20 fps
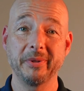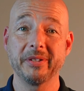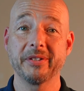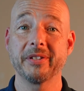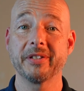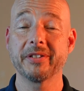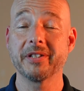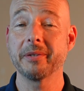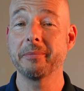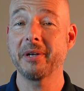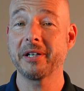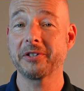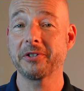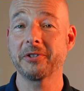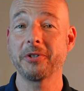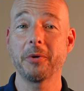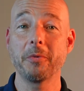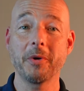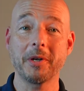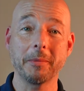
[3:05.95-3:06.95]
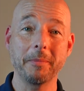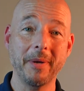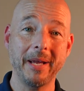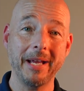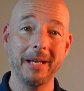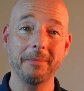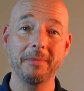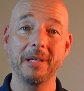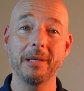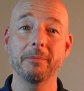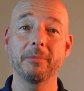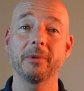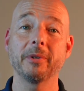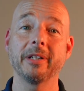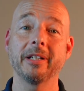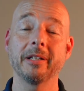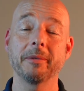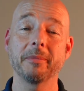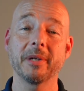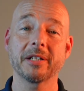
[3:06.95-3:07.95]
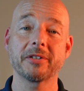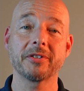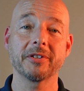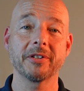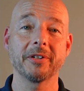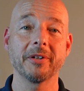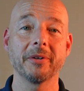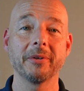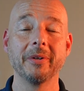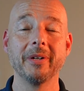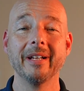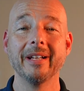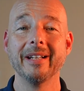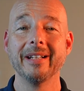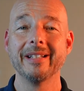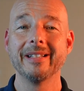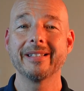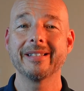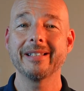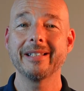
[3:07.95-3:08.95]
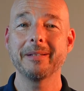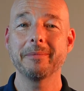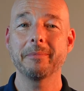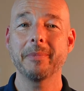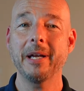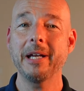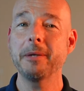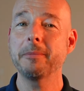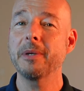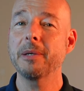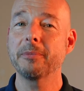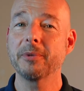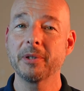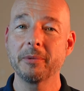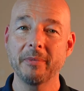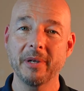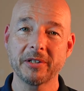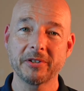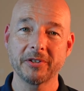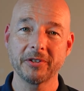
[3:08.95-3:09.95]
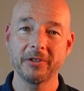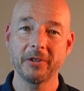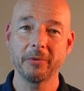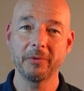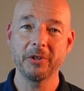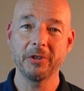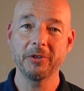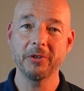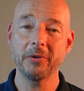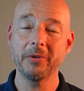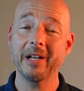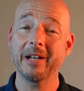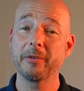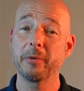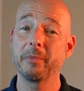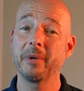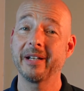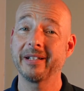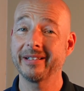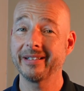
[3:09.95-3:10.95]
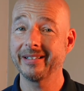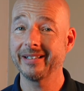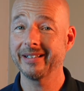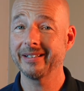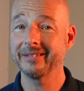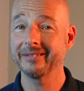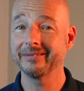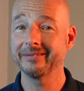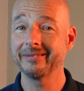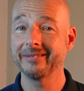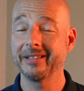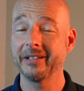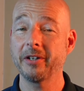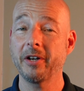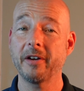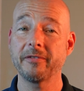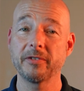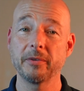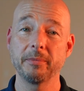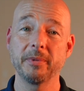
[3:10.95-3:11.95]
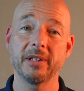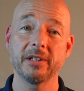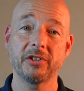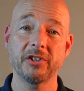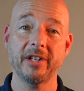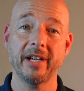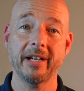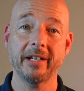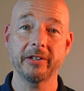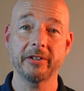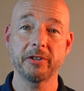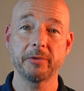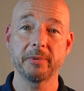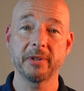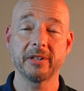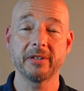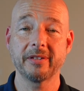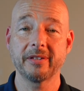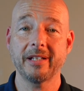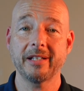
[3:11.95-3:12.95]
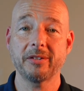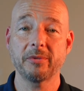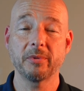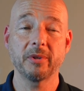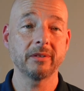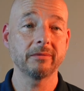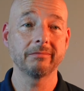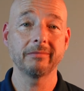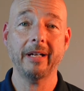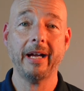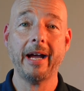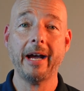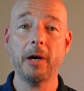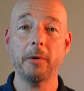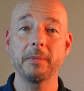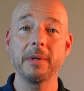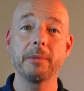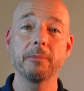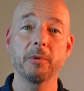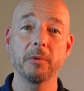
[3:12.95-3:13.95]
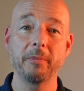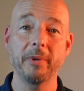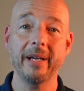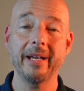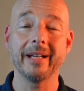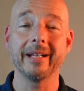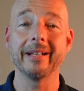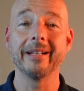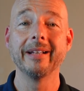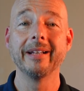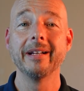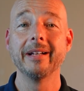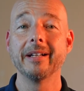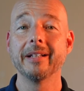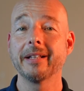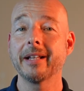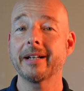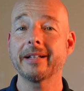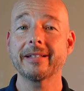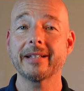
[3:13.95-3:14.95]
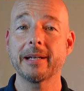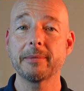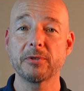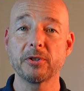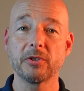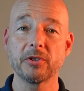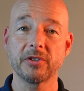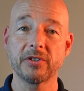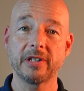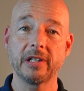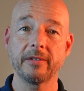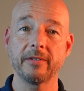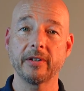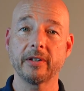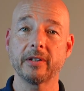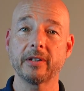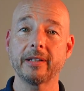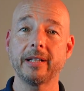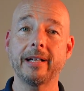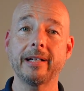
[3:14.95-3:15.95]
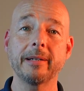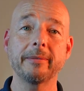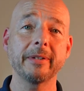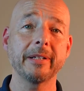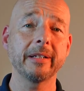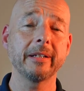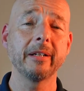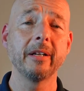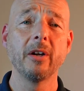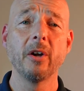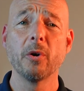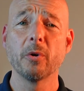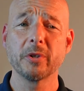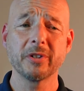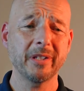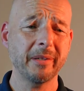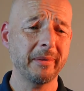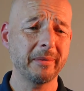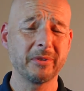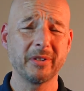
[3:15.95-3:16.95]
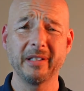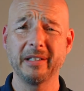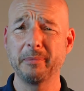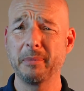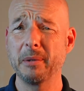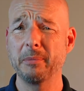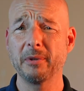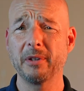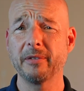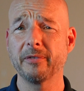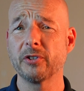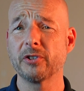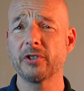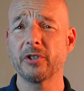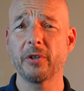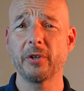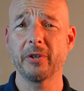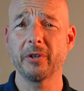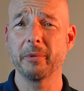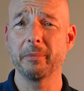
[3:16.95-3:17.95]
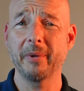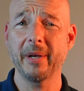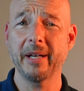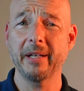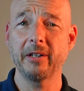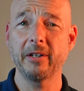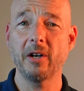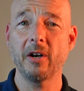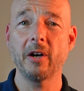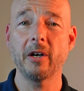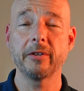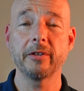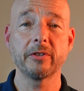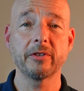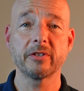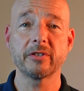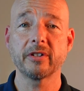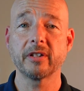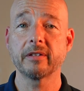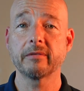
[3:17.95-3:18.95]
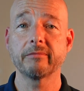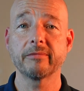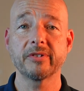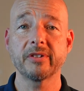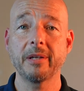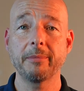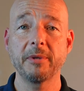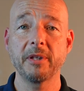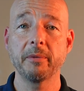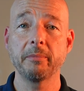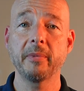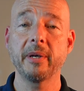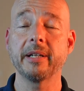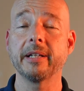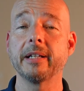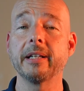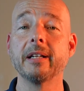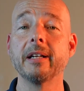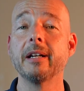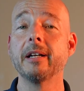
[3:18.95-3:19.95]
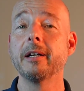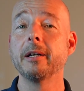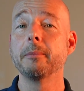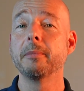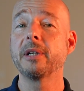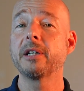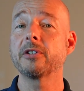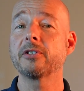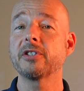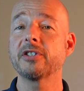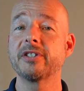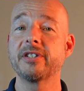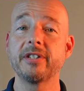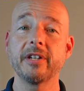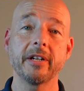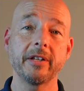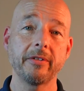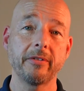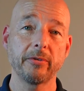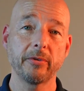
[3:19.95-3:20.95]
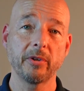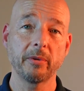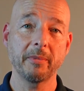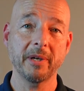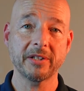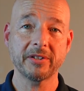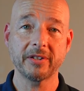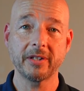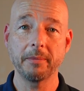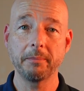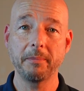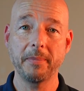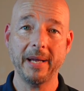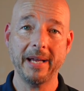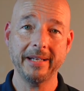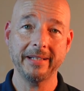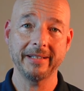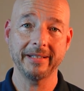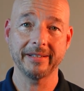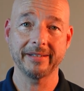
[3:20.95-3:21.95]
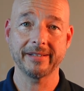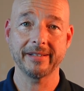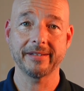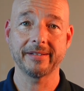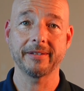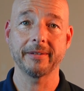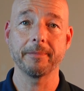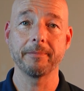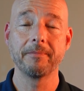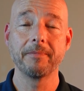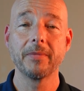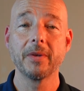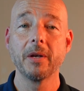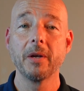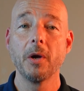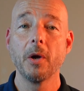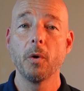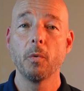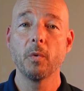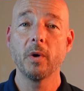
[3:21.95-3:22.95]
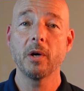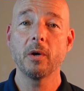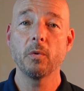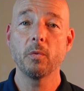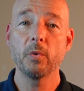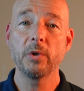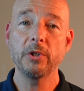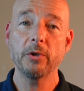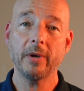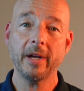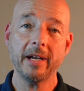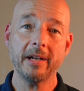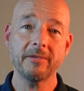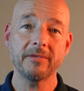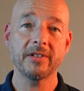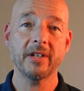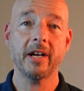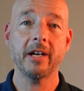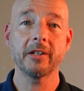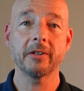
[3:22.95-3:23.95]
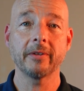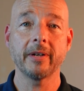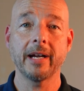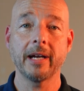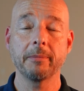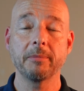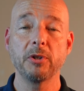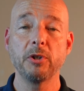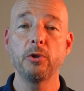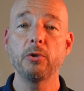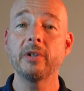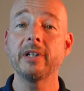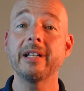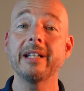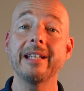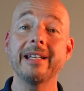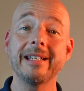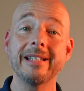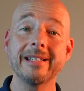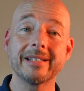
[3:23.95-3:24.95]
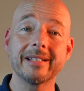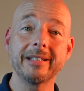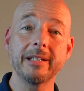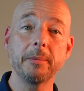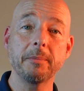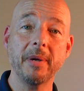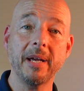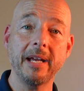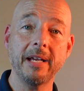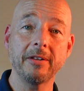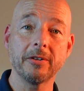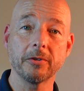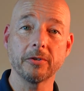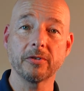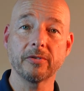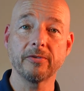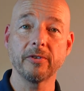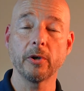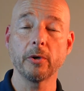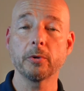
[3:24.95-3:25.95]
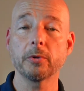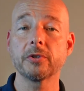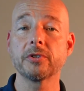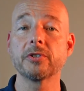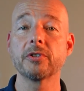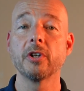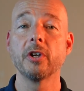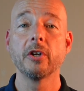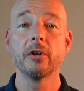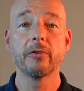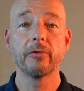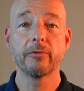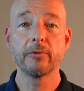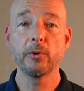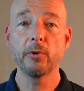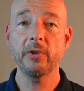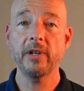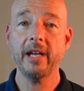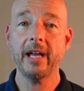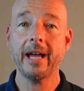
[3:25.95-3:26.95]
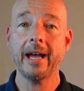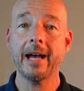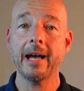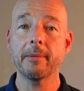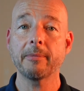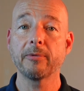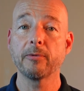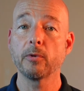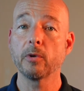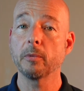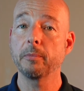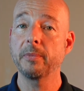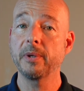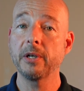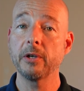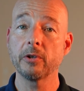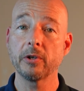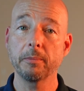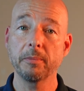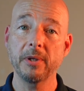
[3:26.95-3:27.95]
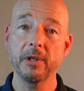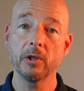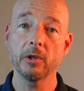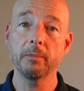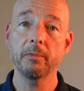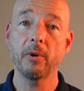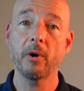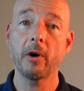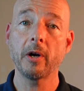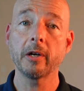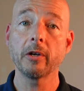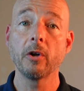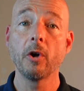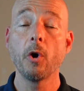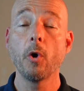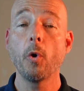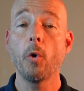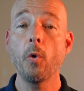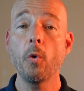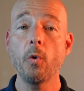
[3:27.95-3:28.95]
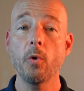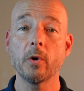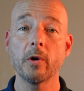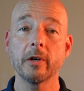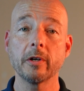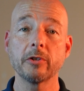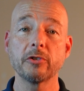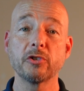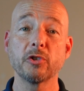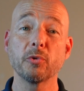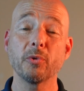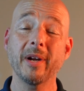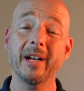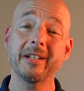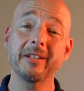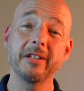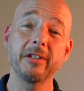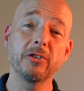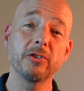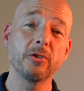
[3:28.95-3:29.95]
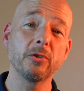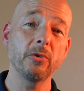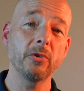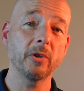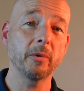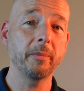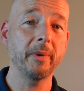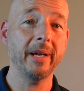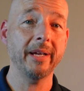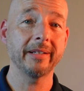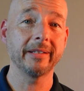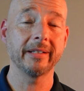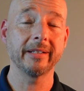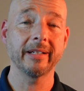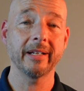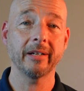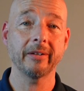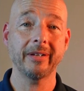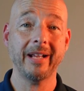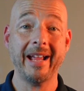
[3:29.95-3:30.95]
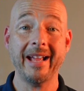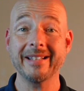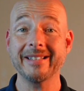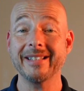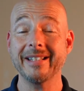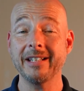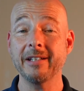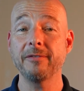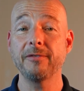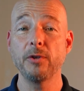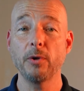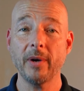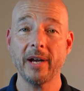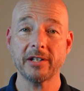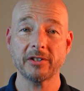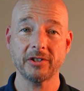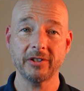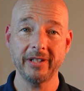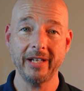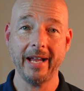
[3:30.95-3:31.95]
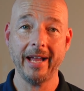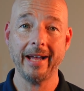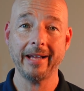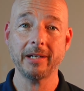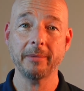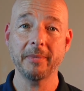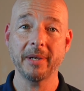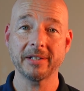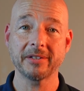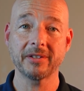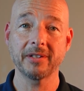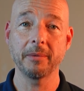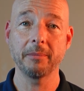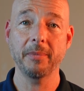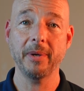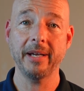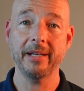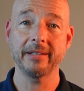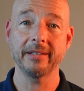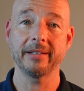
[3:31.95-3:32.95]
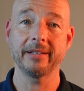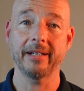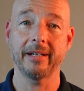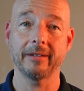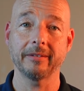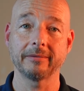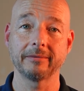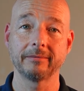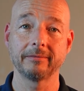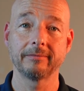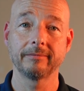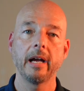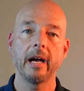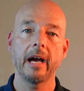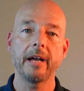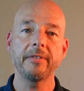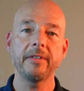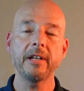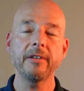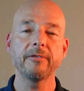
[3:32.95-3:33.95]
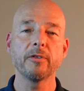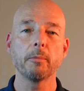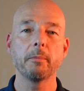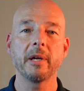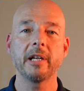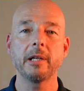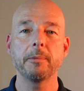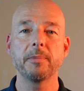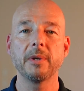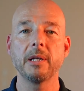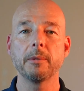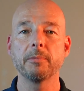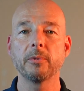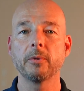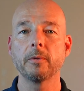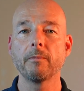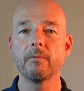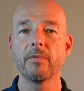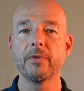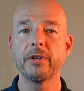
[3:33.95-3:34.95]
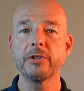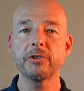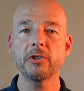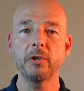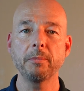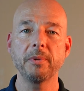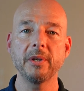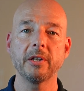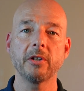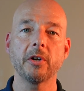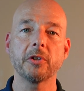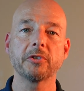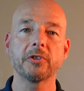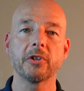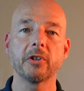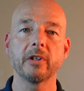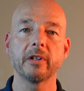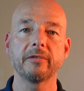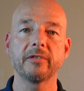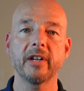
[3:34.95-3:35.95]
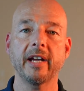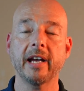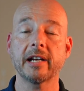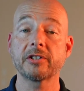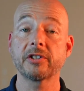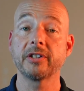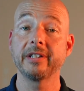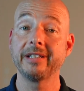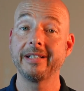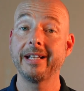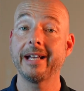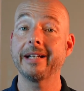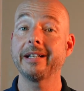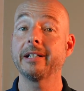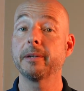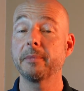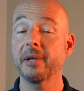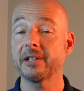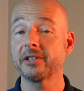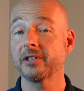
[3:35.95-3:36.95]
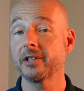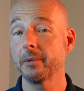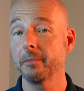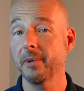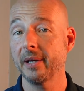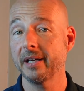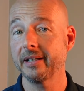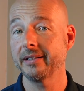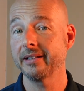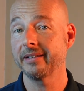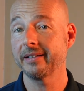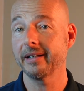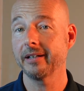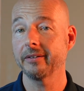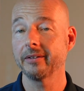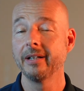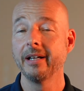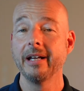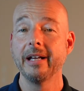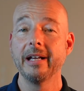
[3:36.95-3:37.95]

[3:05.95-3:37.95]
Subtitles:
business in Mexico, want to pay people in Mexico. You see, paying people in Mexico when you don't have a bank account can often be a challenge because that's, how people pay. A lot of times they'll just give you their clave, or sometimes people even show you their bank card and they're just like, send me the money, because it's done through the Mexican banking system. Well, when you have DollarApp, you can easily pay those folks through the app, through a peer-to-peer part, or directly to their bank account as if you actually had a Mexican bank account. I think for many people, this could be an alternative to actually getting a Mexican bank account,